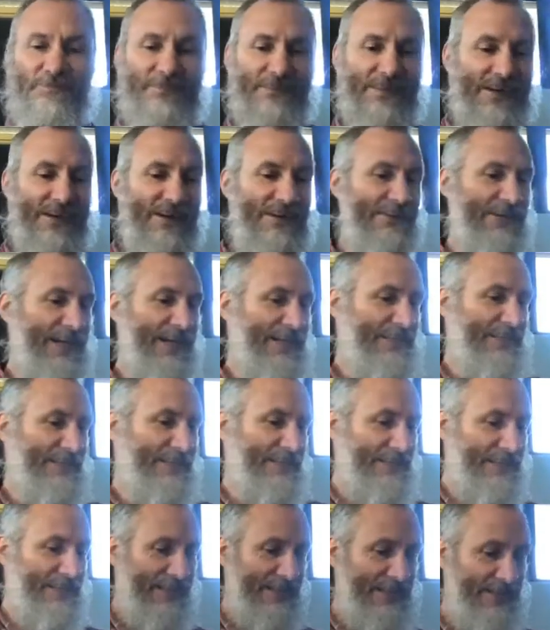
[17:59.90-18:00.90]
All right,
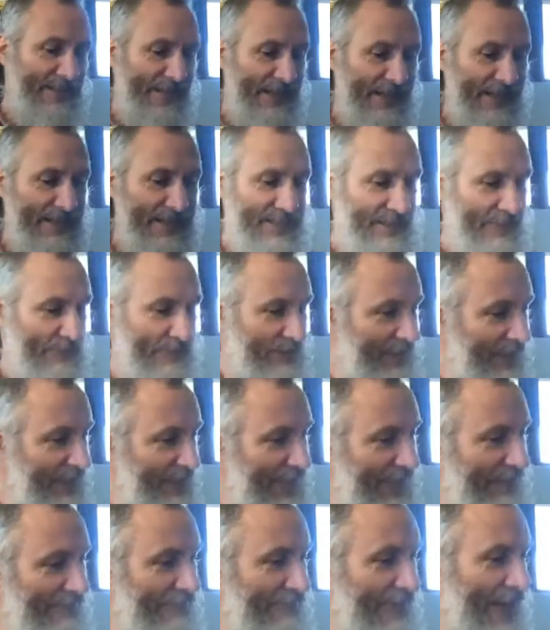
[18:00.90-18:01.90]
I guess I will
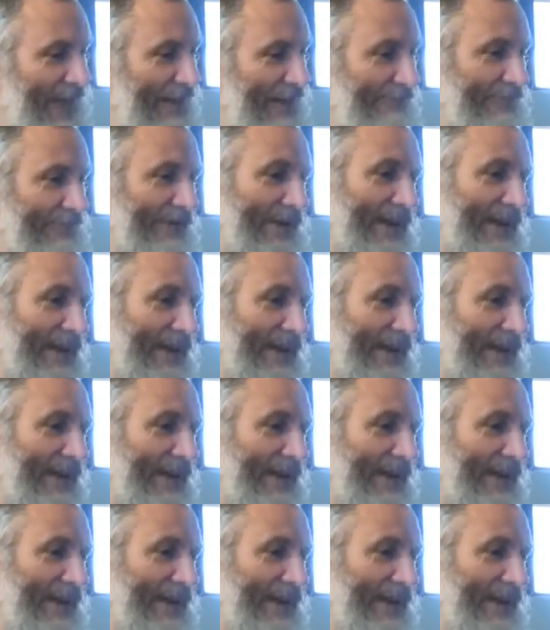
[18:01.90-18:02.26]
leave that for